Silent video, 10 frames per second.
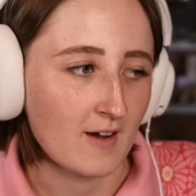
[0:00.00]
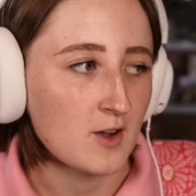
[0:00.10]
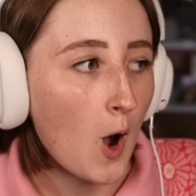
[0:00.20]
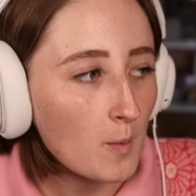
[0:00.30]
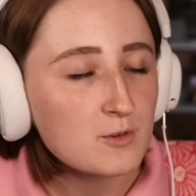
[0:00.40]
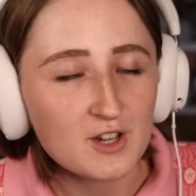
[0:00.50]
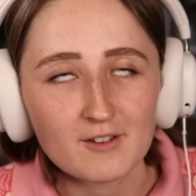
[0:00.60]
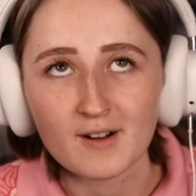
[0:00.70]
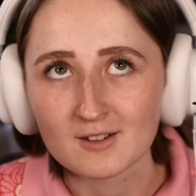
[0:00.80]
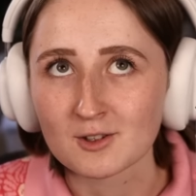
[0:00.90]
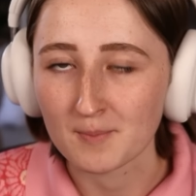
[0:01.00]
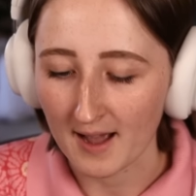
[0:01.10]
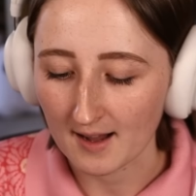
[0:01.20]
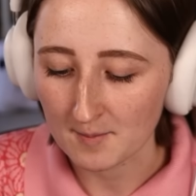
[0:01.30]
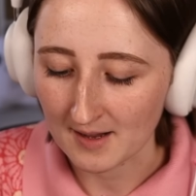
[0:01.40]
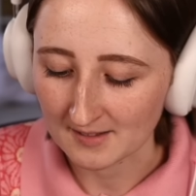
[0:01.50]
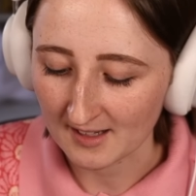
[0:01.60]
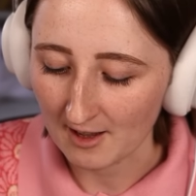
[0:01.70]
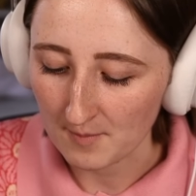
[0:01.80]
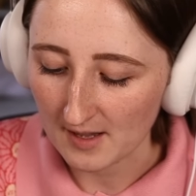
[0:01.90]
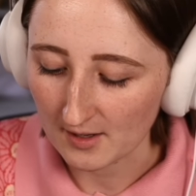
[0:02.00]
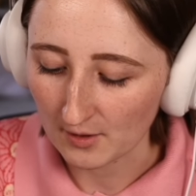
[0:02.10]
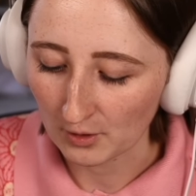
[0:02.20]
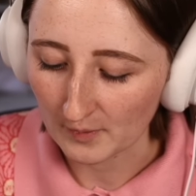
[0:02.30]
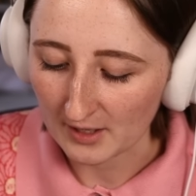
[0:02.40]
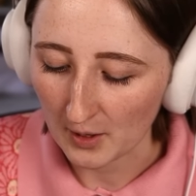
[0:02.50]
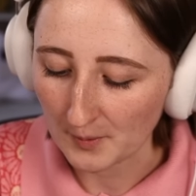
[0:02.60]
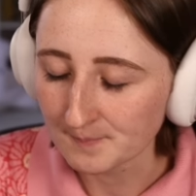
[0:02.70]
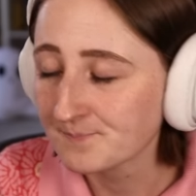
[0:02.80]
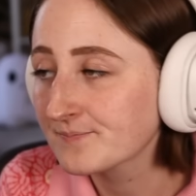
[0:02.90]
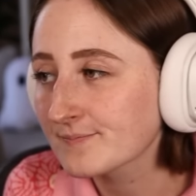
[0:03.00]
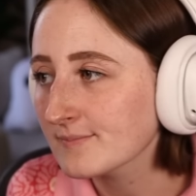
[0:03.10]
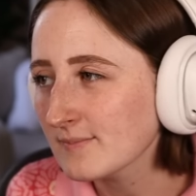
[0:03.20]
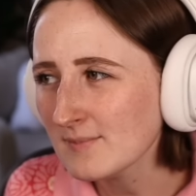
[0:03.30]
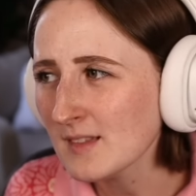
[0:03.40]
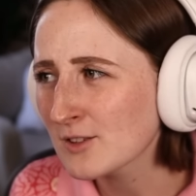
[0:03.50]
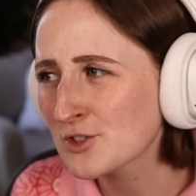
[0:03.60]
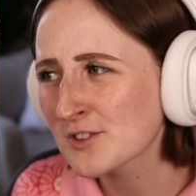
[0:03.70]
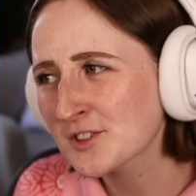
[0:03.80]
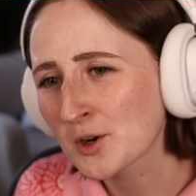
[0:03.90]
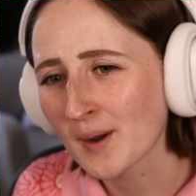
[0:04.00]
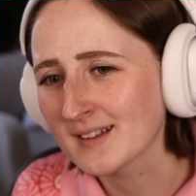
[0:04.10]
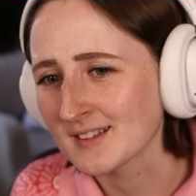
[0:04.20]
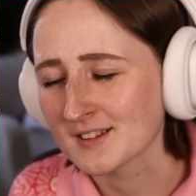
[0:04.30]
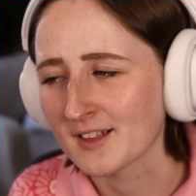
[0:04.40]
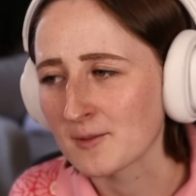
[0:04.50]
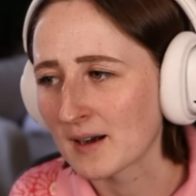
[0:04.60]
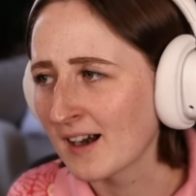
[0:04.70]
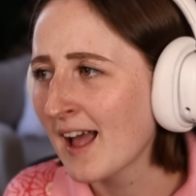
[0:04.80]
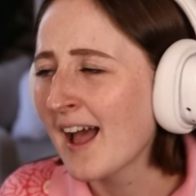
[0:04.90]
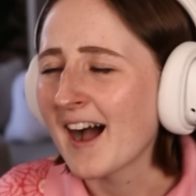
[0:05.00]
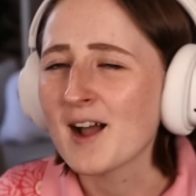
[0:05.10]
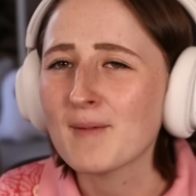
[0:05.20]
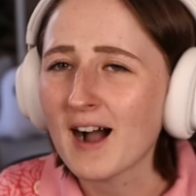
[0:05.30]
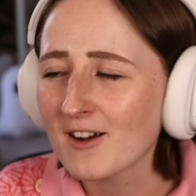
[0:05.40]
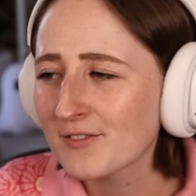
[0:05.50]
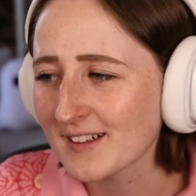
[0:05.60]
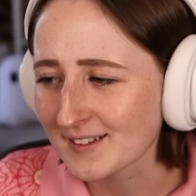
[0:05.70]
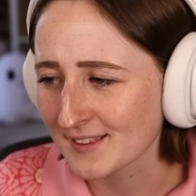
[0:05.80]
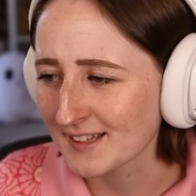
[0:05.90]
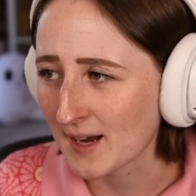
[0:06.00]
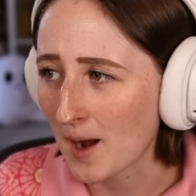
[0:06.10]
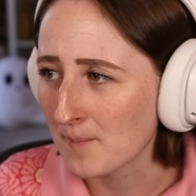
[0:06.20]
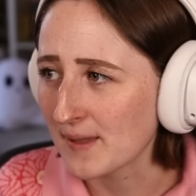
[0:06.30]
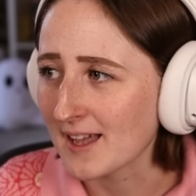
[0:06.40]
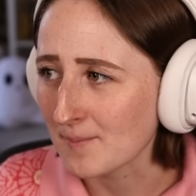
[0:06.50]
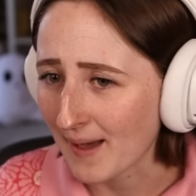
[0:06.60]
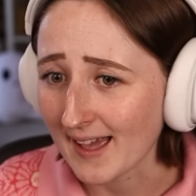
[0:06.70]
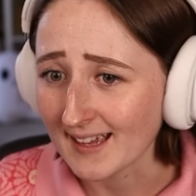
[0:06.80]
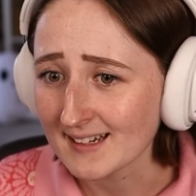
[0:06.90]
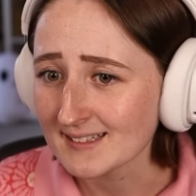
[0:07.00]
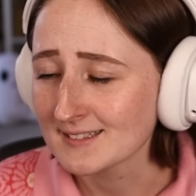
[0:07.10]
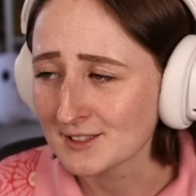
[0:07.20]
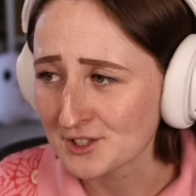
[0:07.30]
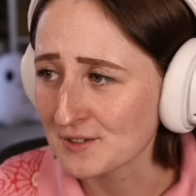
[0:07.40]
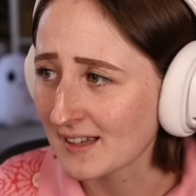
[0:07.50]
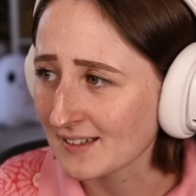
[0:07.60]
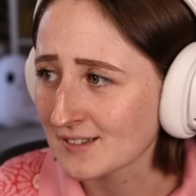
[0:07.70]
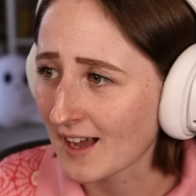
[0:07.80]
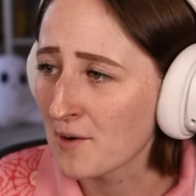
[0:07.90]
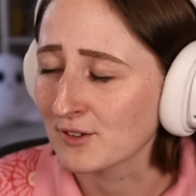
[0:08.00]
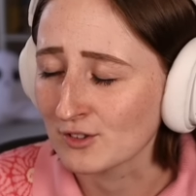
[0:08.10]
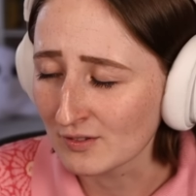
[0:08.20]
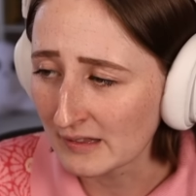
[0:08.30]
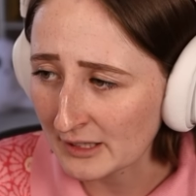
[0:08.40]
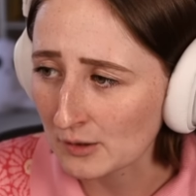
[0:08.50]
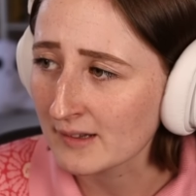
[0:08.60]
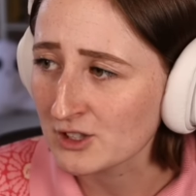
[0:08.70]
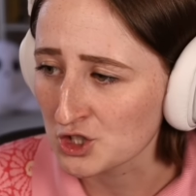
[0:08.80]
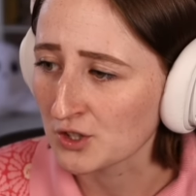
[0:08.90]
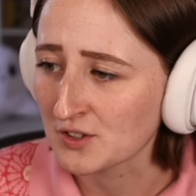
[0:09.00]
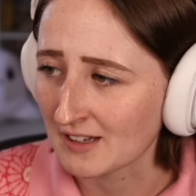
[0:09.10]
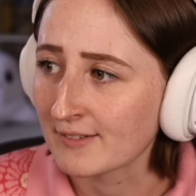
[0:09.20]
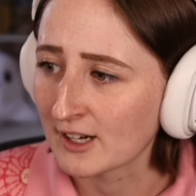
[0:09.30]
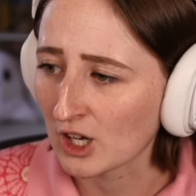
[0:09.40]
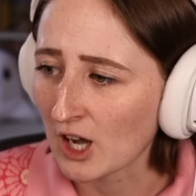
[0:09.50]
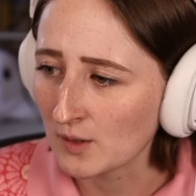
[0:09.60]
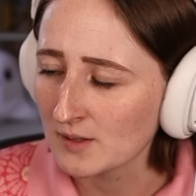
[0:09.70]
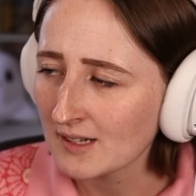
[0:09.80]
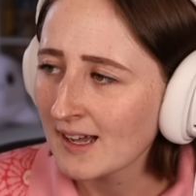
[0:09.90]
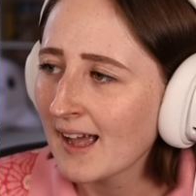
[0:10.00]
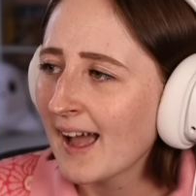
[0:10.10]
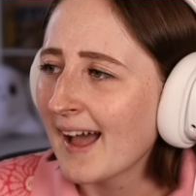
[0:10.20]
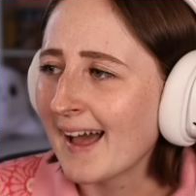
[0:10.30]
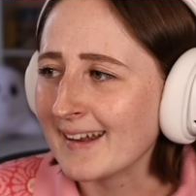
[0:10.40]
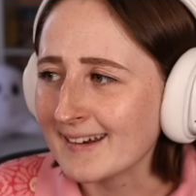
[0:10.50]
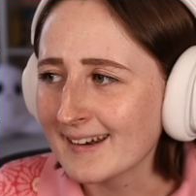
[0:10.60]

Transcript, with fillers: Home Chef Hustle Pack because they gave me an early code. Just a quick disclaimer. I'm obviously not being paid to do this. I was literally just given a code. And